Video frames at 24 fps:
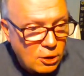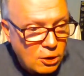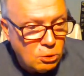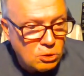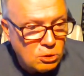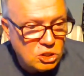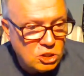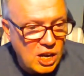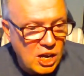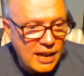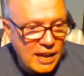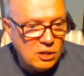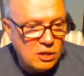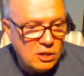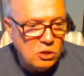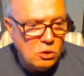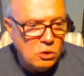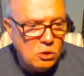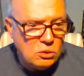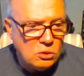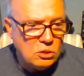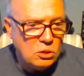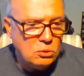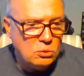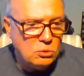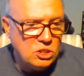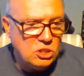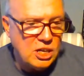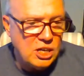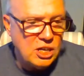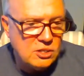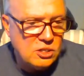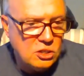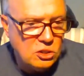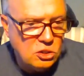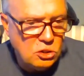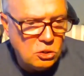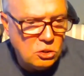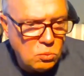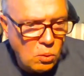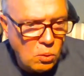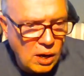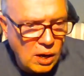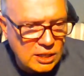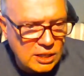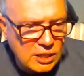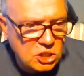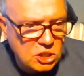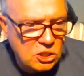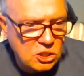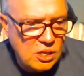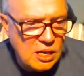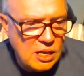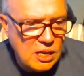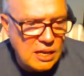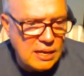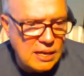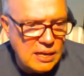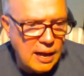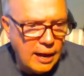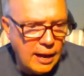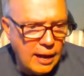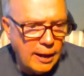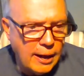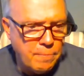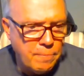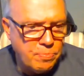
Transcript: Cool Jazz, did you watch the